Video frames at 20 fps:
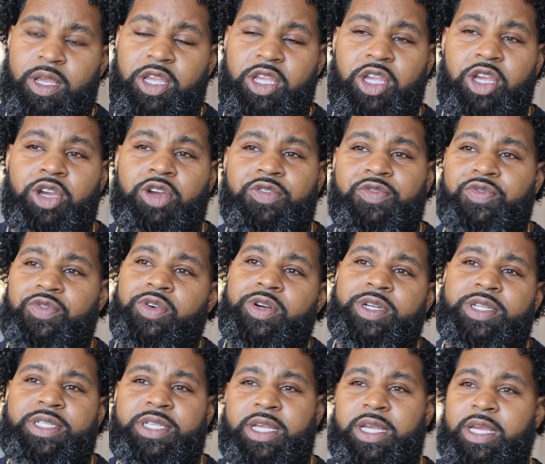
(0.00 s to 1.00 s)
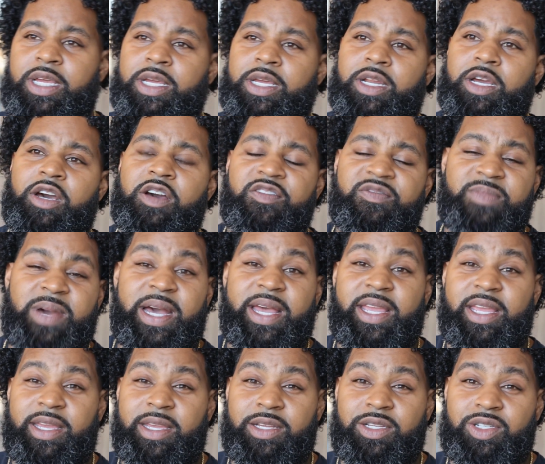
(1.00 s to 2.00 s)
year 14 of my
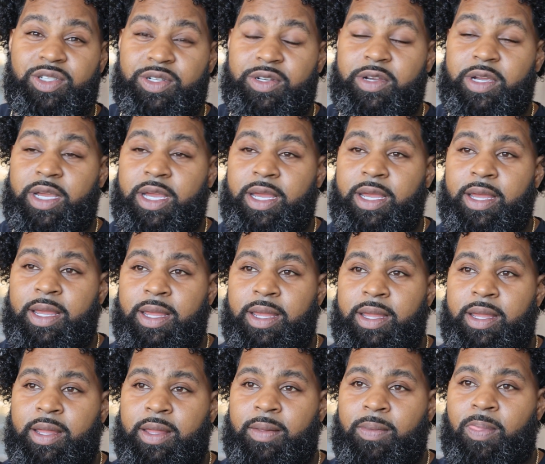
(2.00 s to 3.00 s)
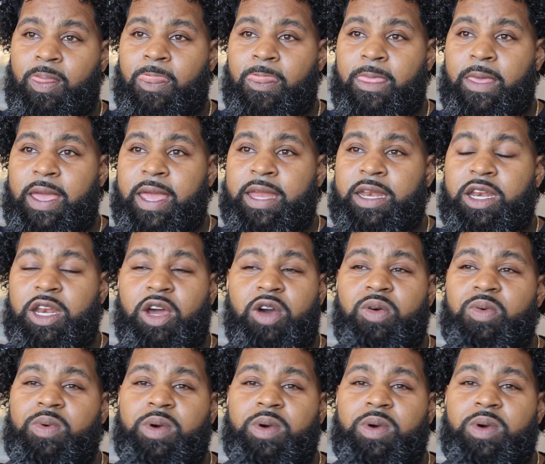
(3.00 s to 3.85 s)
injury, and no